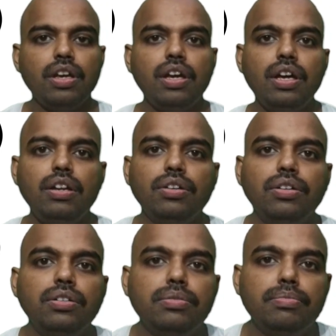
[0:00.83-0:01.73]
Hello,
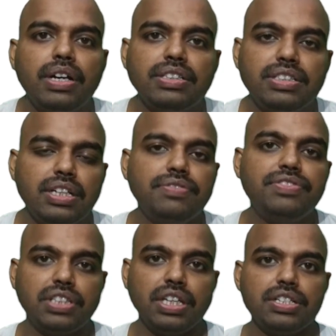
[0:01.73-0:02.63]
myself
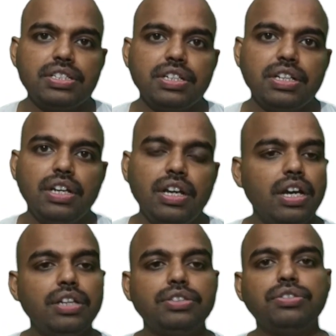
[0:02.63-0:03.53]
Jitesh,
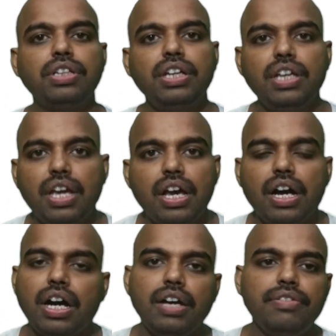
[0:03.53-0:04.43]
and today
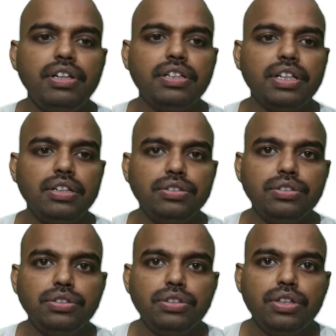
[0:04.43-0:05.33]
I will tell you
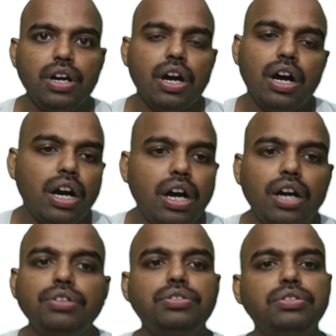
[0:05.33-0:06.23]
how
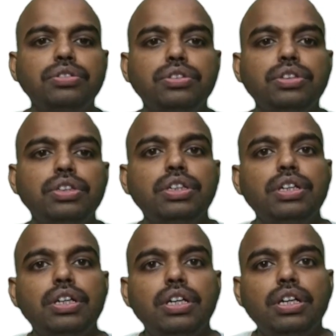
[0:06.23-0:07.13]
to
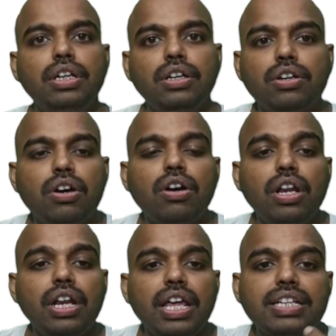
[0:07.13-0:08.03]
call
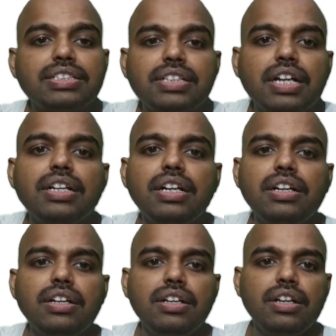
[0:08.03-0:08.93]
external
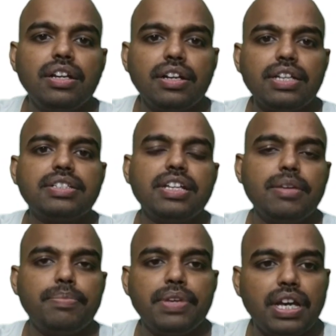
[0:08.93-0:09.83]
REST
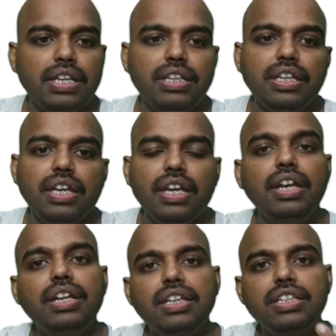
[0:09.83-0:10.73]
API in
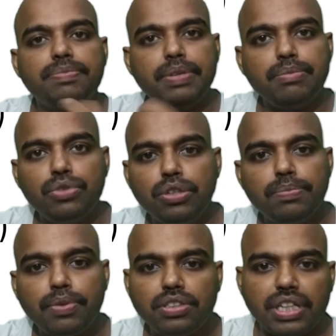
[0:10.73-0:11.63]
Spring Boot
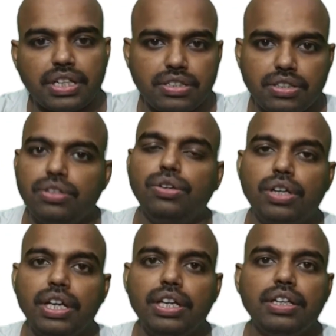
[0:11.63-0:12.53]
project.
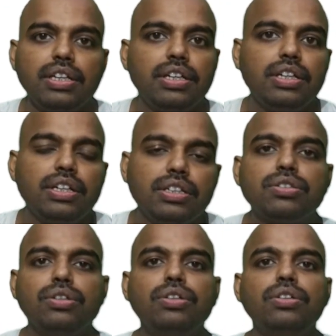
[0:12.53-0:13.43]
Okay,
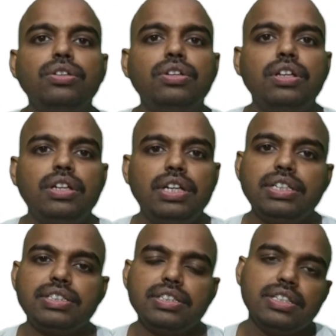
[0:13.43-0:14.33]
so
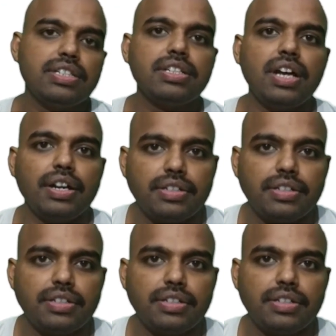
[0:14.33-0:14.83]
let's start.